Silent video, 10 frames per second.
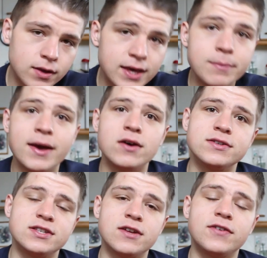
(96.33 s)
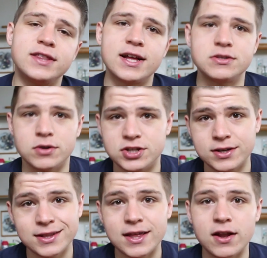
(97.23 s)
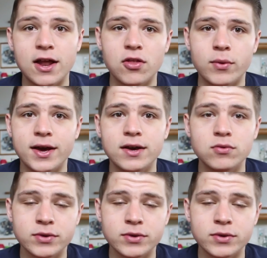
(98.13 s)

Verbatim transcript: emails and stuff like that, so I'll get that out of the way,